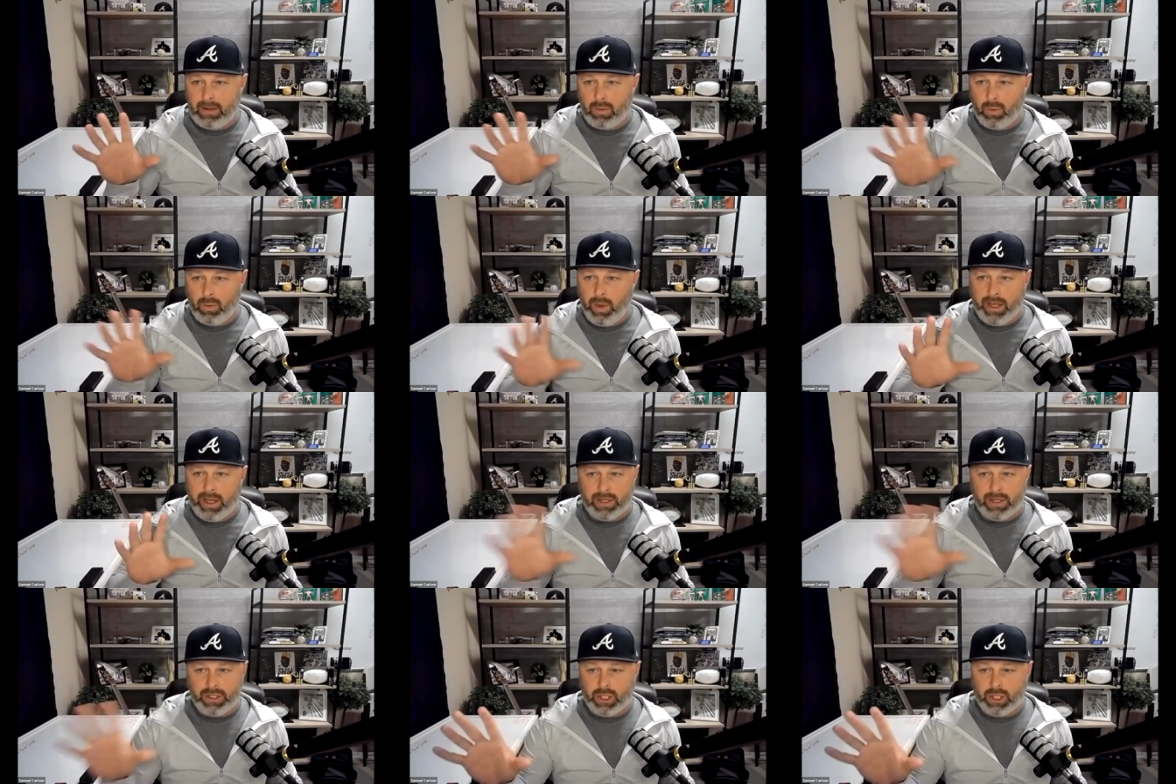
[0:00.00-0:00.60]
we
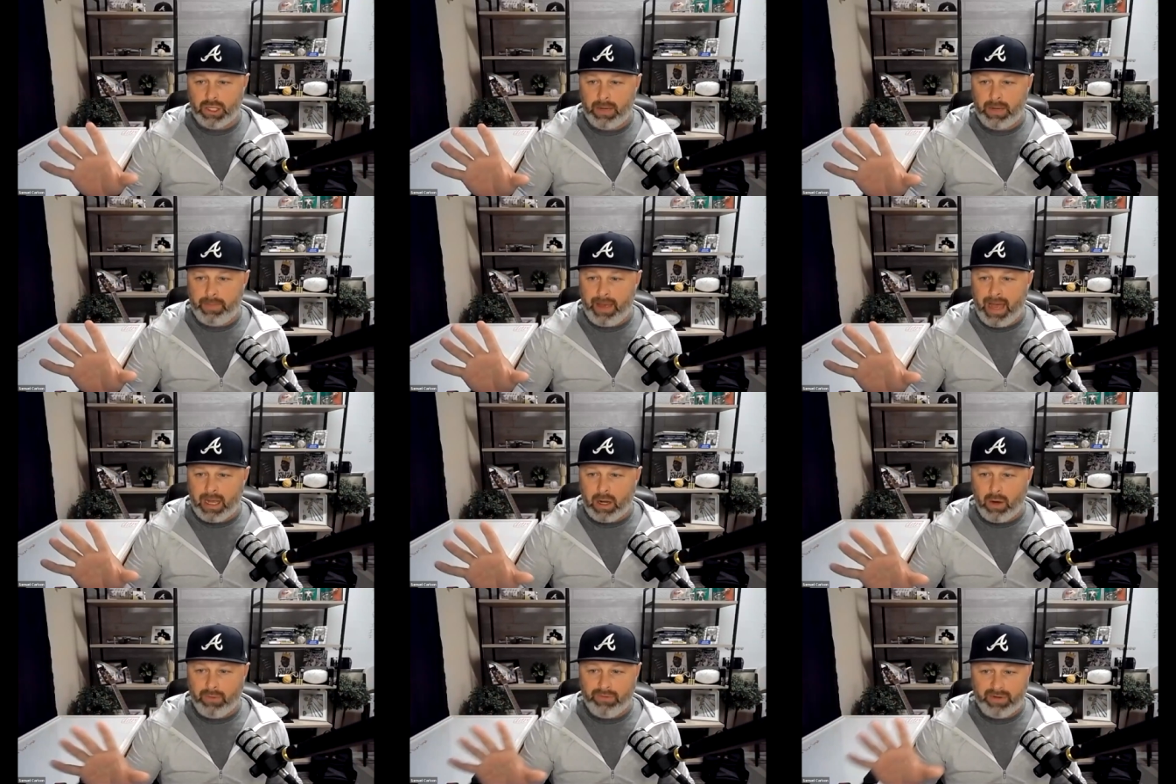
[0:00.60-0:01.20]
can turn it
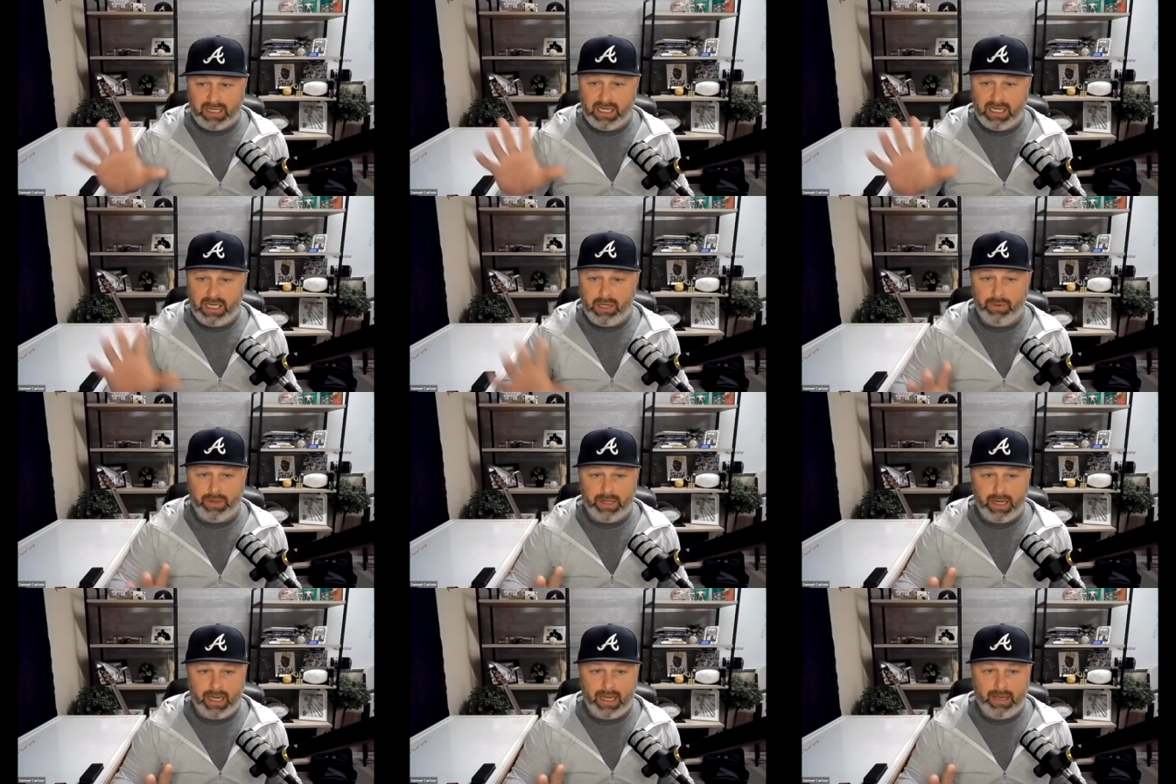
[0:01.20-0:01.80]
back over to
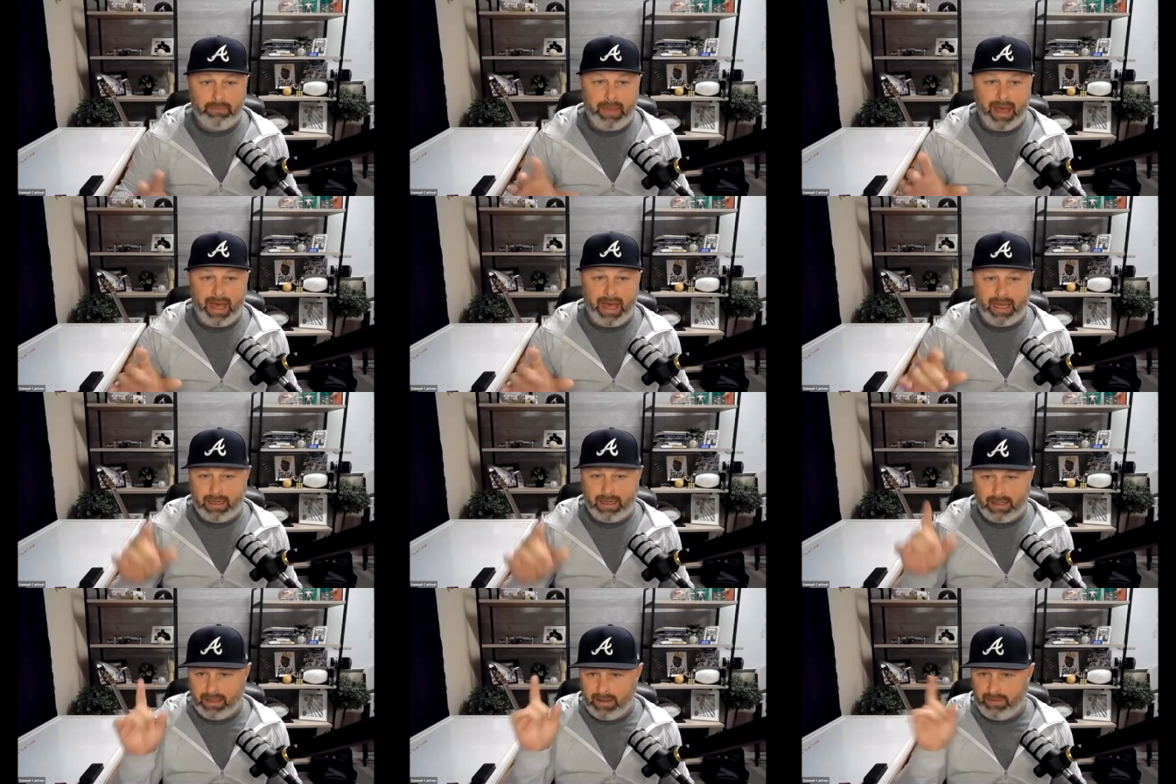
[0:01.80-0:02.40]
q&a
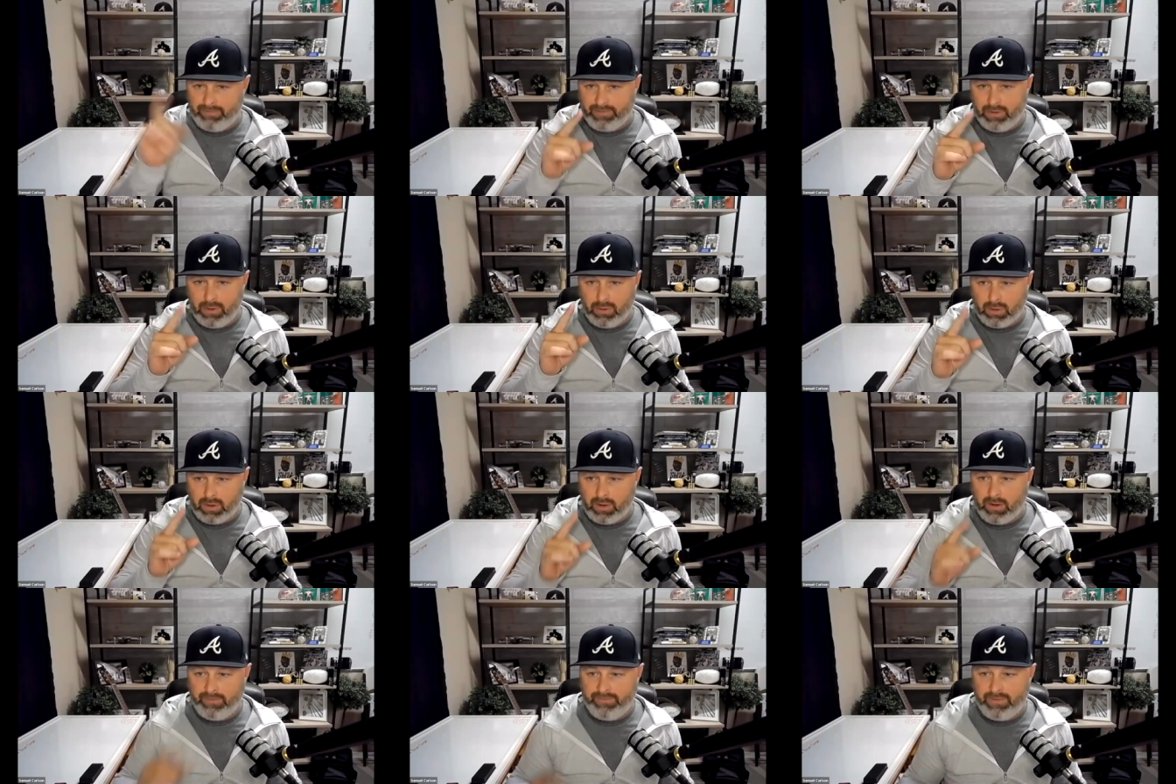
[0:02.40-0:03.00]
matt if
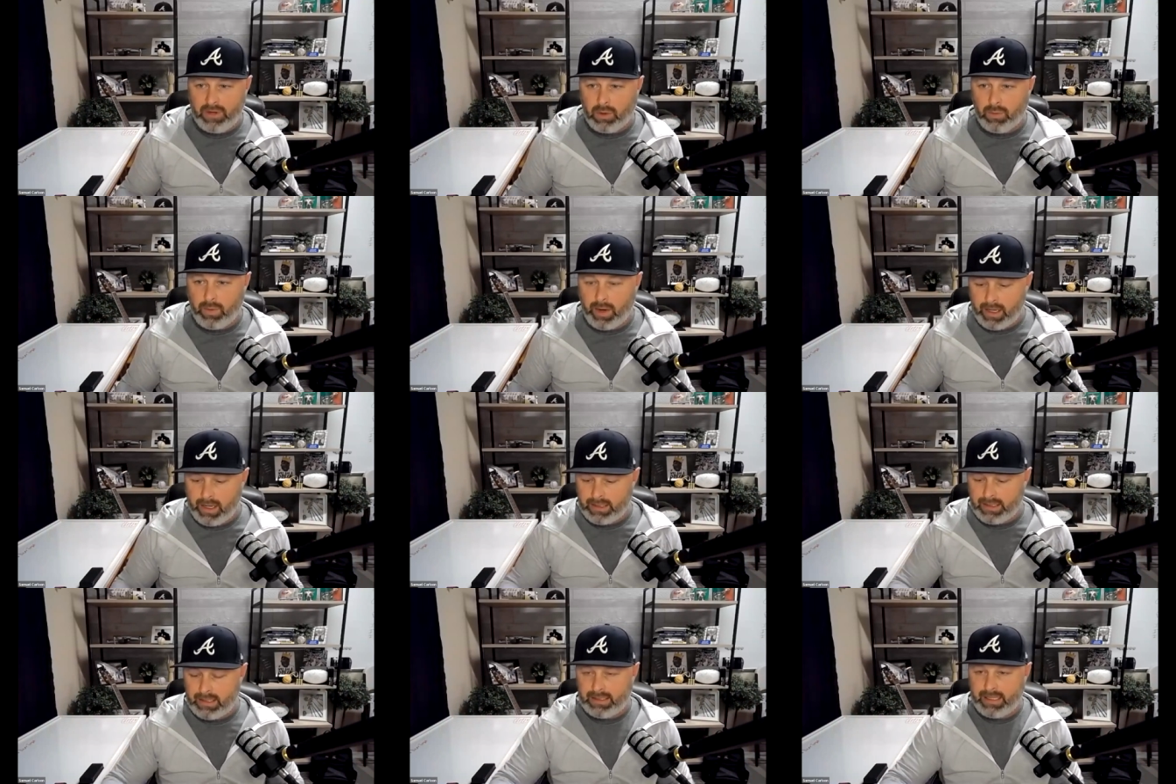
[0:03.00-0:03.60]
you're if you're
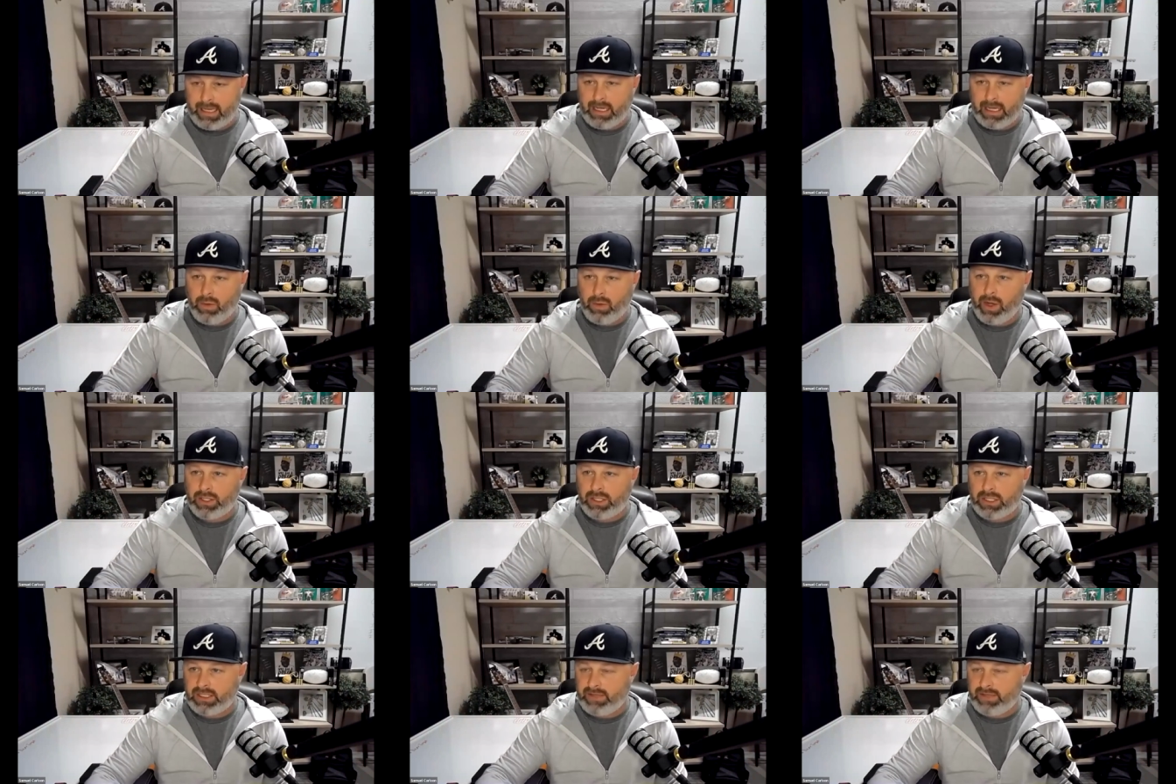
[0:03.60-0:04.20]
ready to take
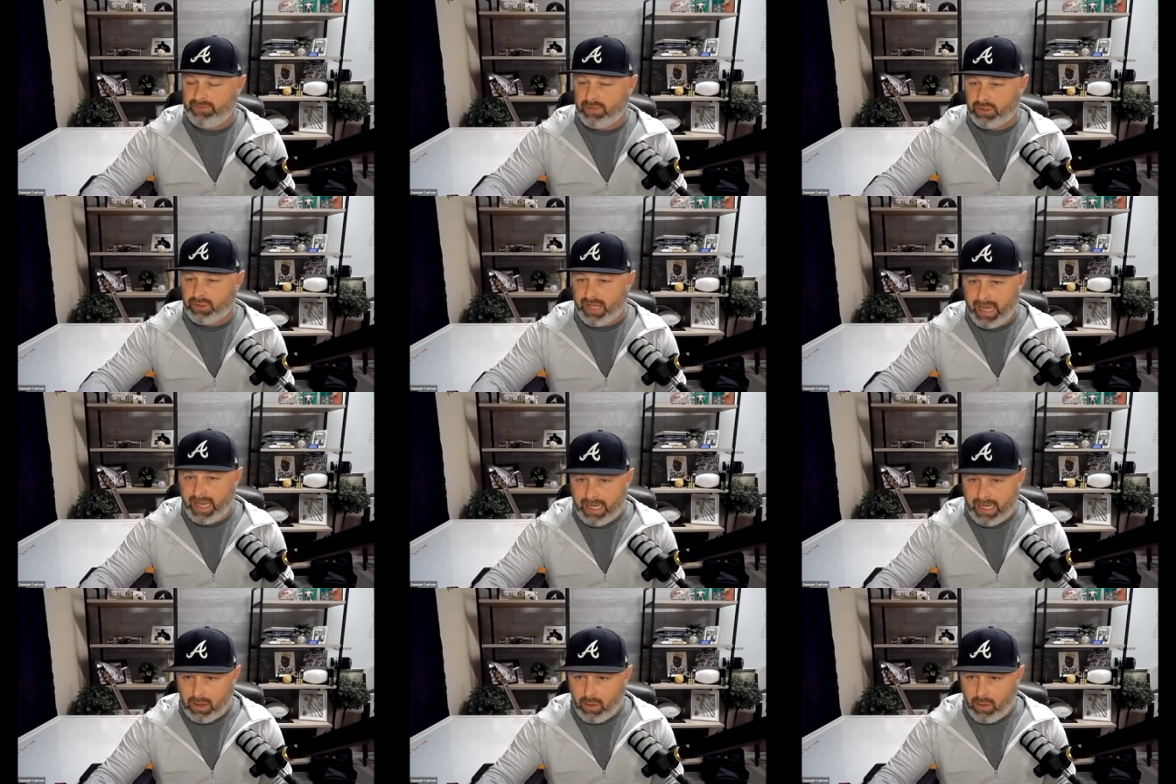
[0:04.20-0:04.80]
questions if there's
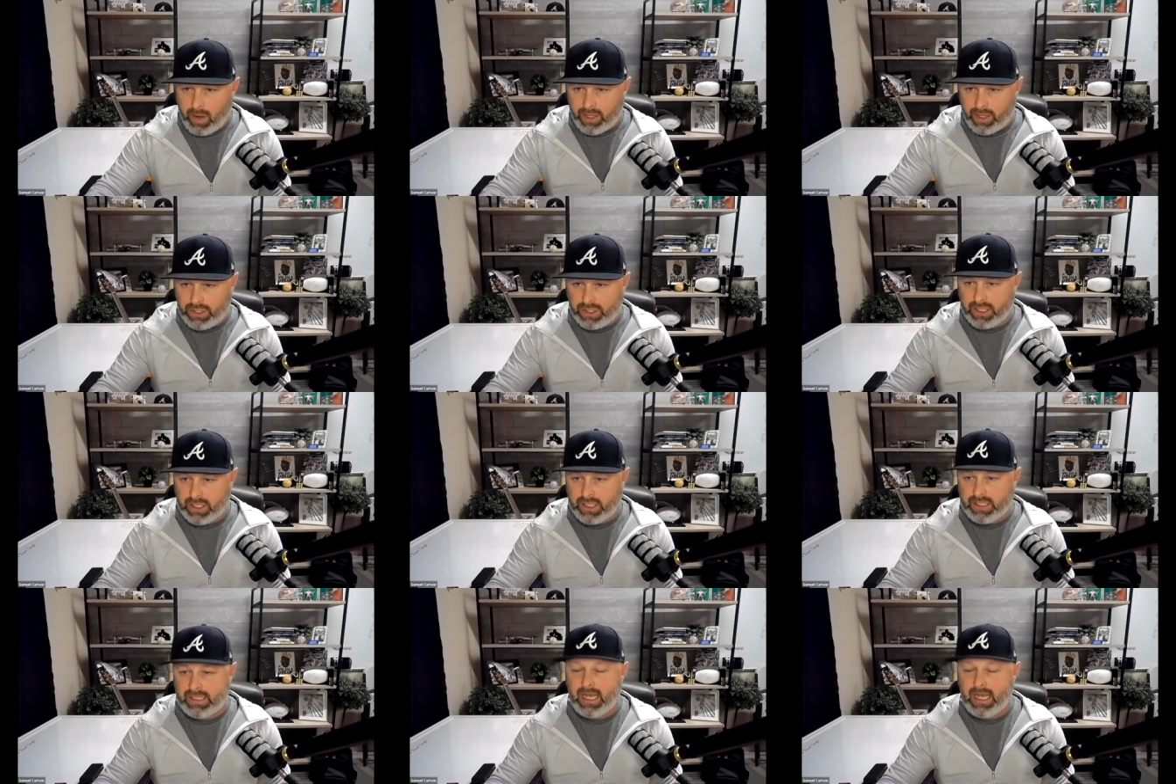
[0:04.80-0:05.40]
any
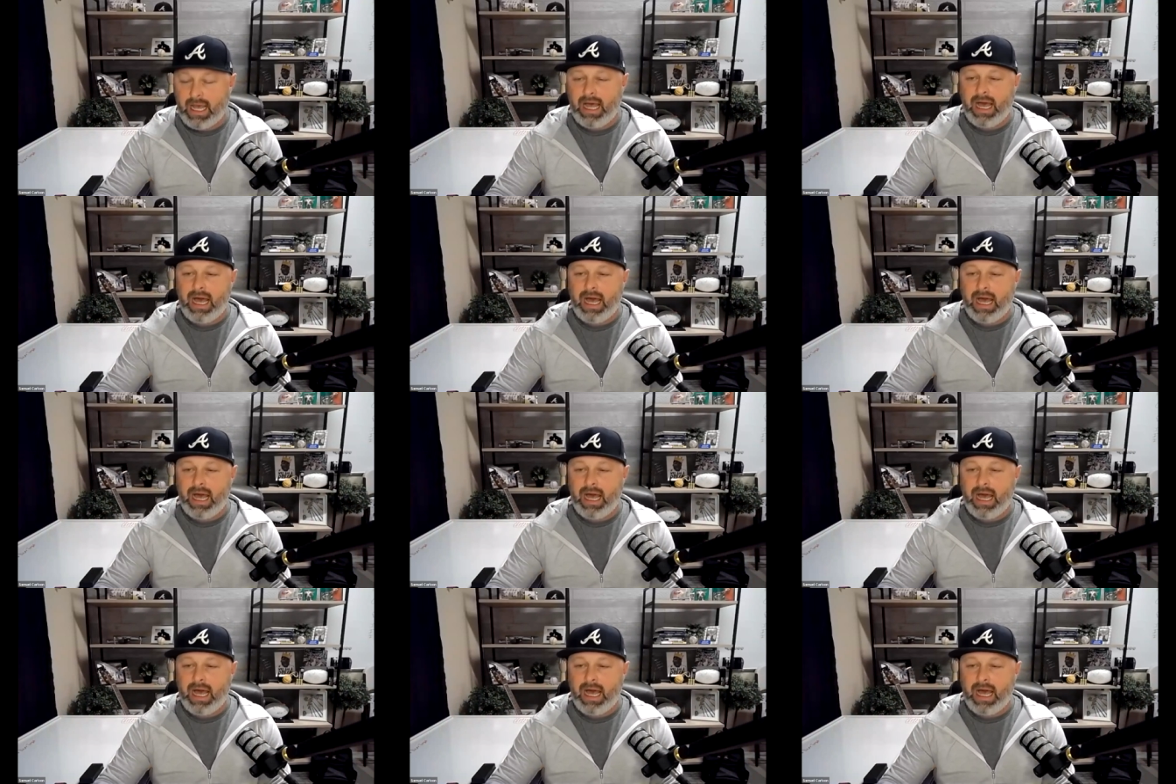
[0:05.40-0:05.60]
questions